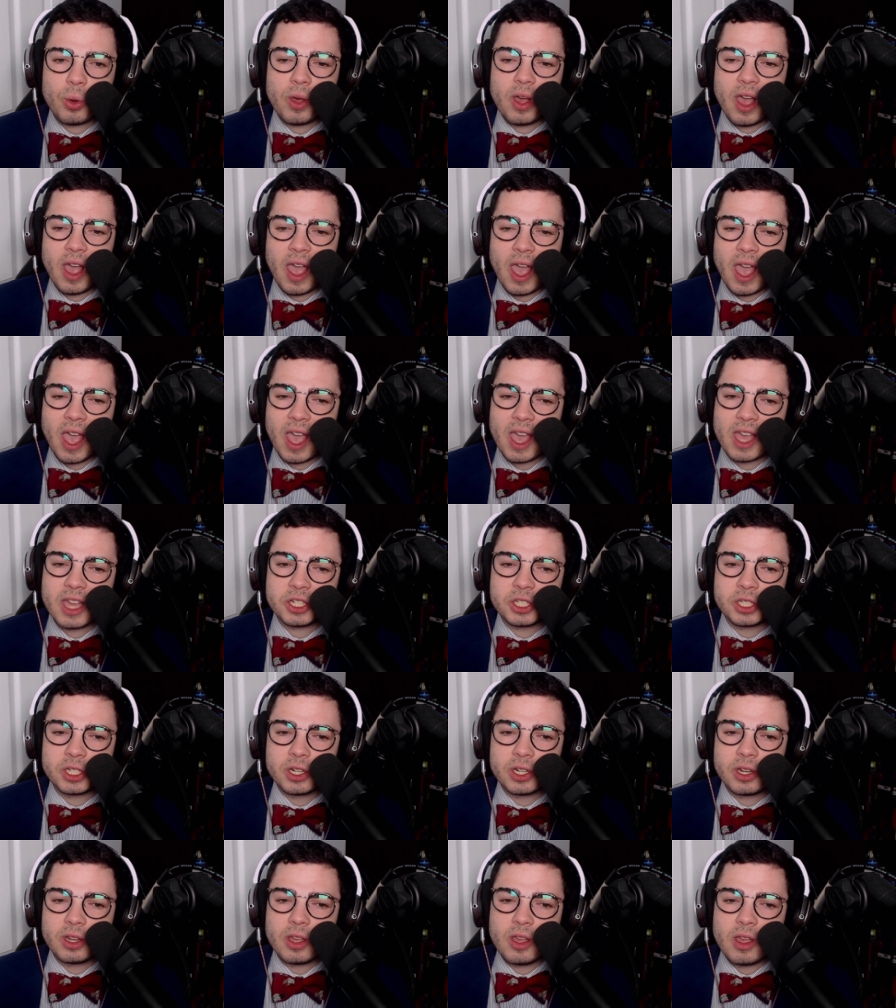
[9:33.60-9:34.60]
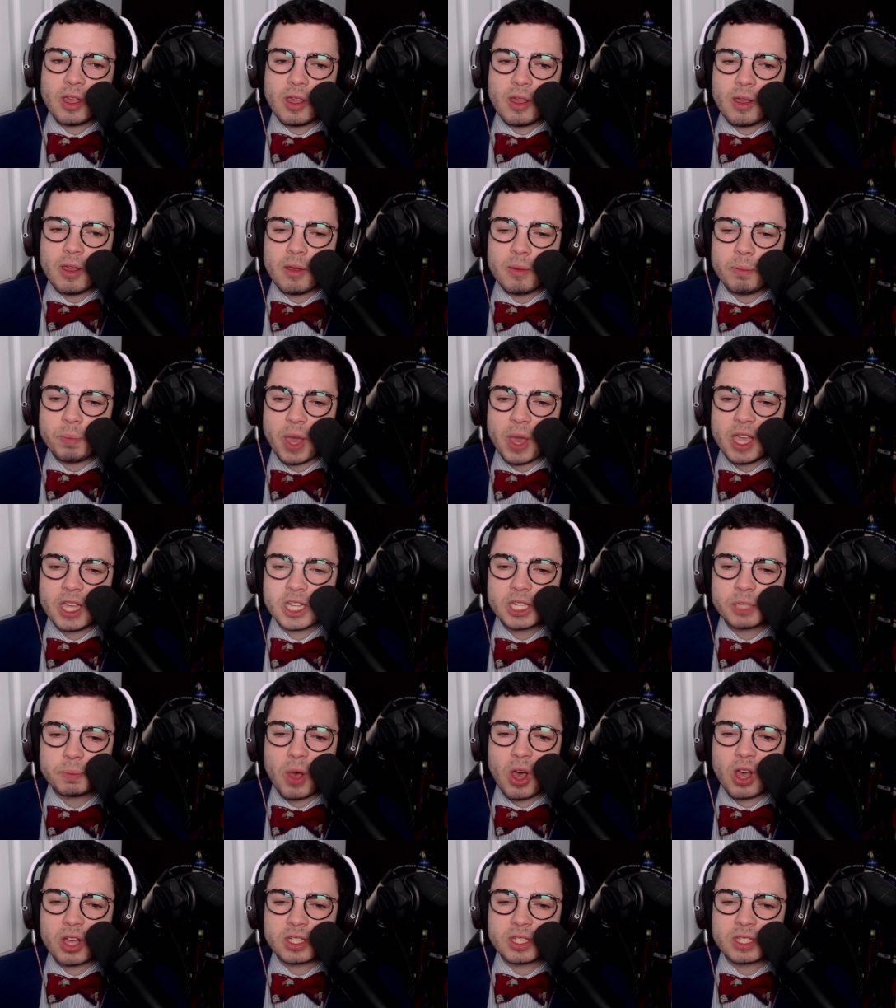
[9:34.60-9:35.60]
Edge.
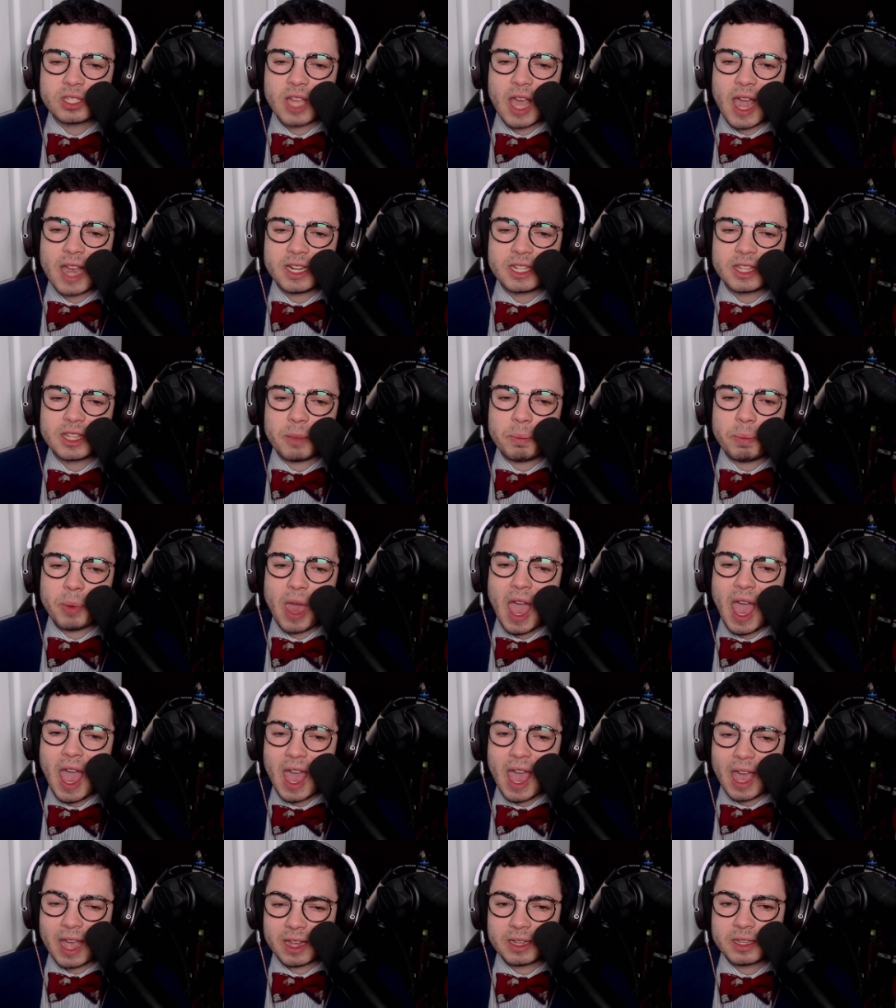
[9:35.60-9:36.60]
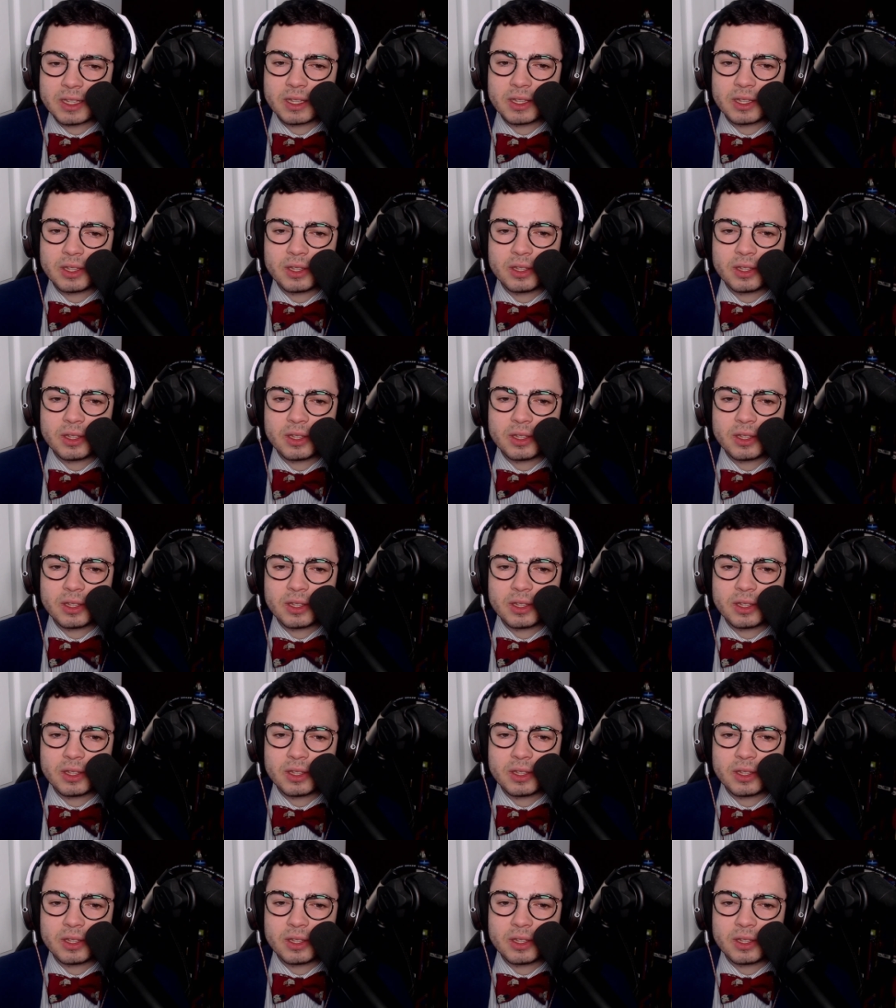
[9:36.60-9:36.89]
Baseball slide to the back.